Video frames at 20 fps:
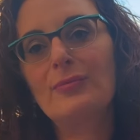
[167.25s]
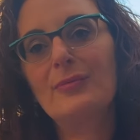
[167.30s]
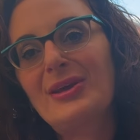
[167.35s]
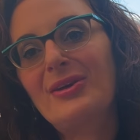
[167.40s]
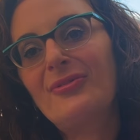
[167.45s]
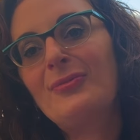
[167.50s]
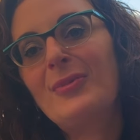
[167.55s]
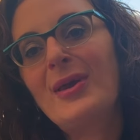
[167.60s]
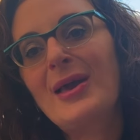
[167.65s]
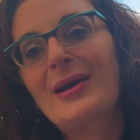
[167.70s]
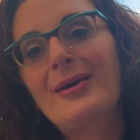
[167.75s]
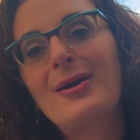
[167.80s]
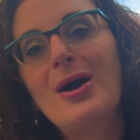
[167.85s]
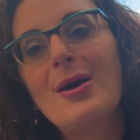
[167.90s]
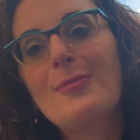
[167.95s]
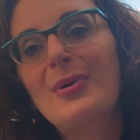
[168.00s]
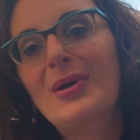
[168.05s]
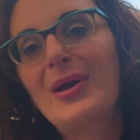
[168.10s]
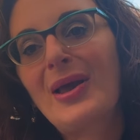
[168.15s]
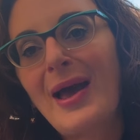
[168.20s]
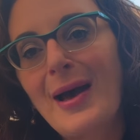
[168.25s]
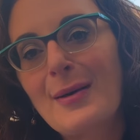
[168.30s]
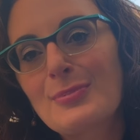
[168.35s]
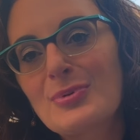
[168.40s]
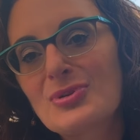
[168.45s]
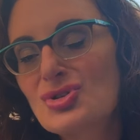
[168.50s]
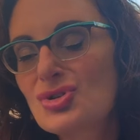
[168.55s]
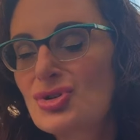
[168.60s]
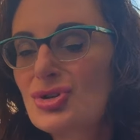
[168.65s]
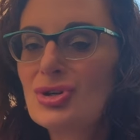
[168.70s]
give me a cup of
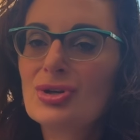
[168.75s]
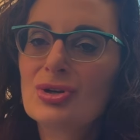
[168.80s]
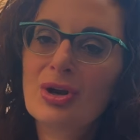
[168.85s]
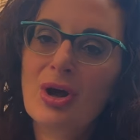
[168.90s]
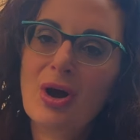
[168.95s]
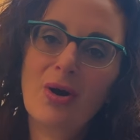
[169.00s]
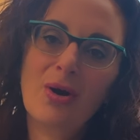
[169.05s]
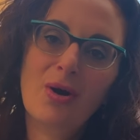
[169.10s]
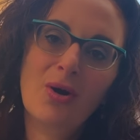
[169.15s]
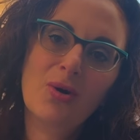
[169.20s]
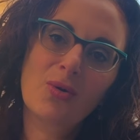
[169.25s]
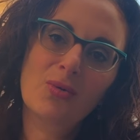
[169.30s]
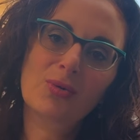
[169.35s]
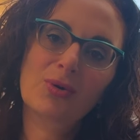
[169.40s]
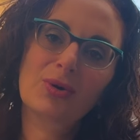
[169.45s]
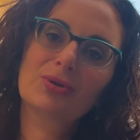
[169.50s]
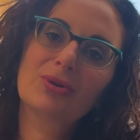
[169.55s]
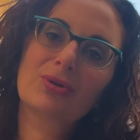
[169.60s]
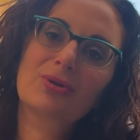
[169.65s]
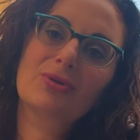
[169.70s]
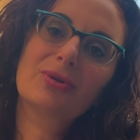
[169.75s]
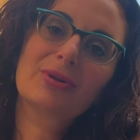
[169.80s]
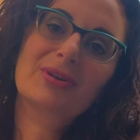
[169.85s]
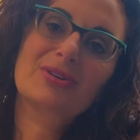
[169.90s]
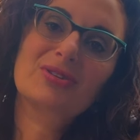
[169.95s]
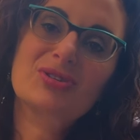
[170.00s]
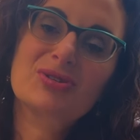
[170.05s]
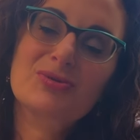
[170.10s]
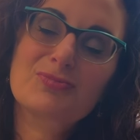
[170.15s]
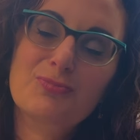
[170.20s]
cappuccino or a little
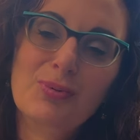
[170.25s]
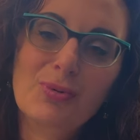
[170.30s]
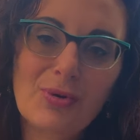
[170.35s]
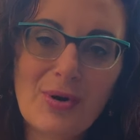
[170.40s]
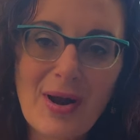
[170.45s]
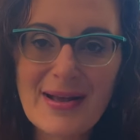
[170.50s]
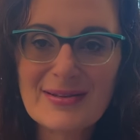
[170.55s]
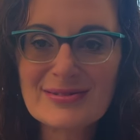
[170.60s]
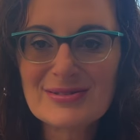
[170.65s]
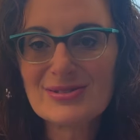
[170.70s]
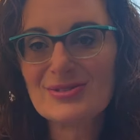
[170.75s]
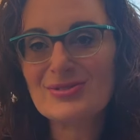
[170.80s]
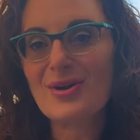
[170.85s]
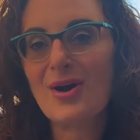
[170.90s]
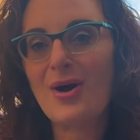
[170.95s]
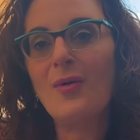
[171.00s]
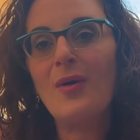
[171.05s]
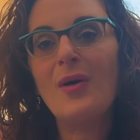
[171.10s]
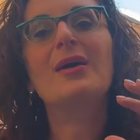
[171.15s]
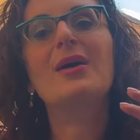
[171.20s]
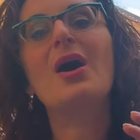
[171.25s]
espresso.